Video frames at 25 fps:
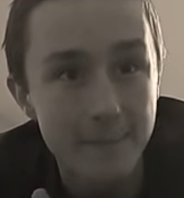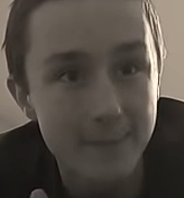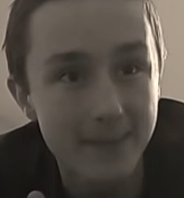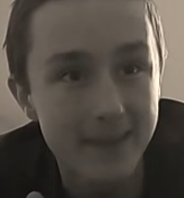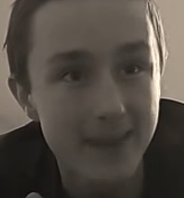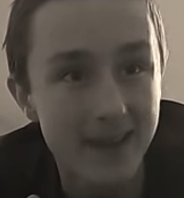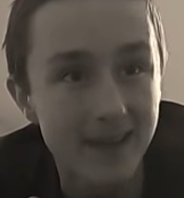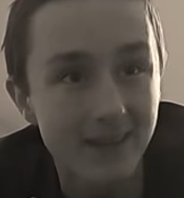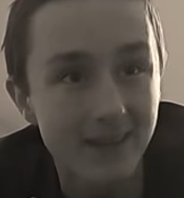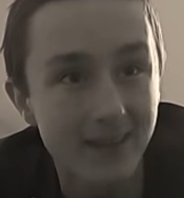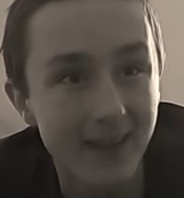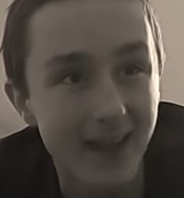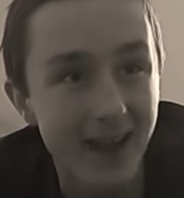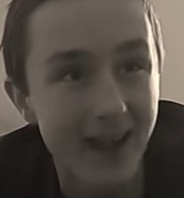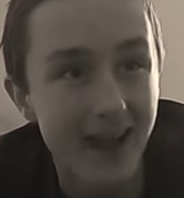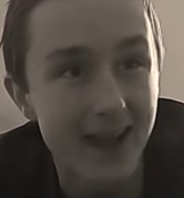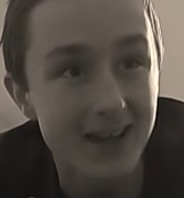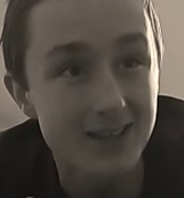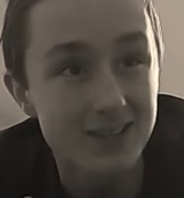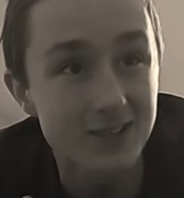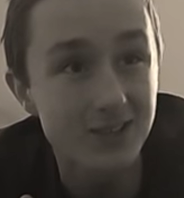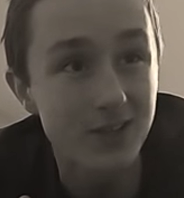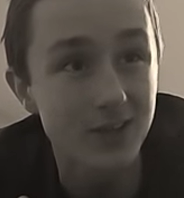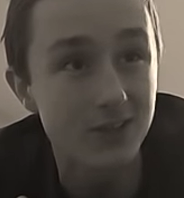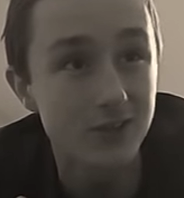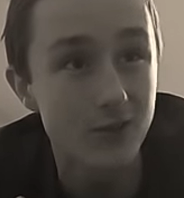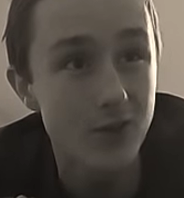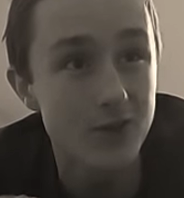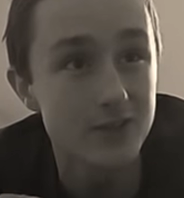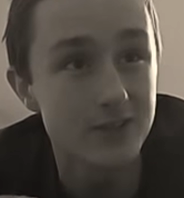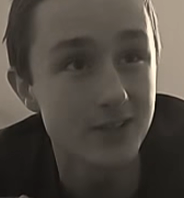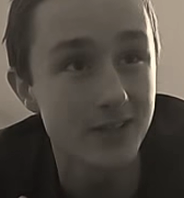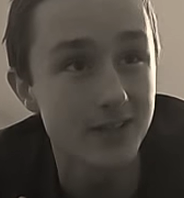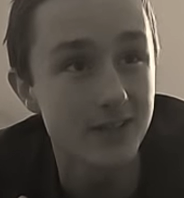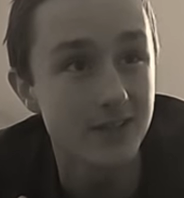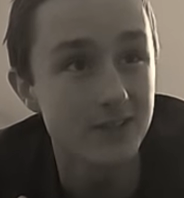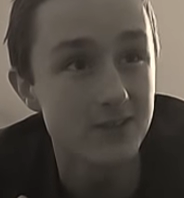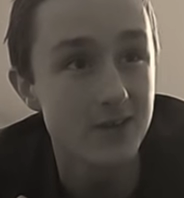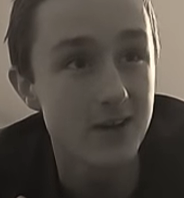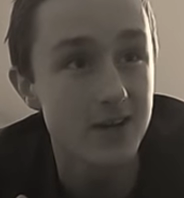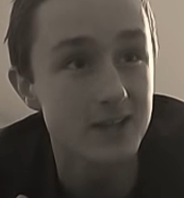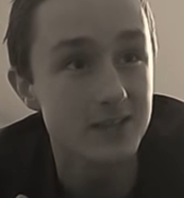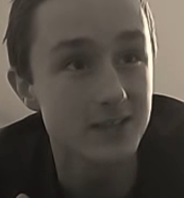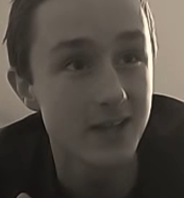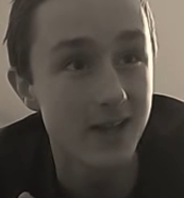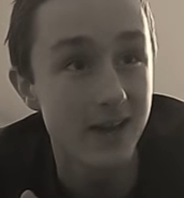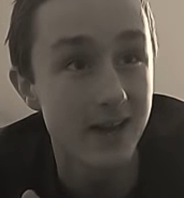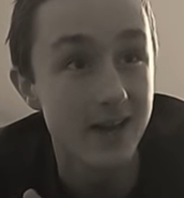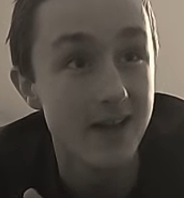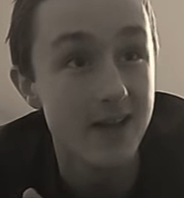Michaela actually throws it in the
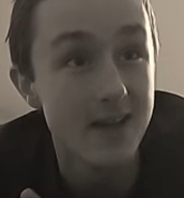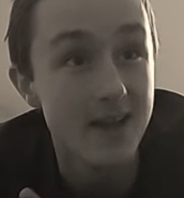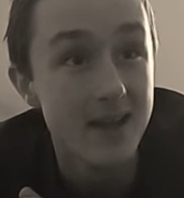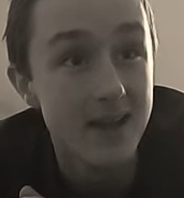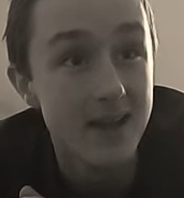trash can.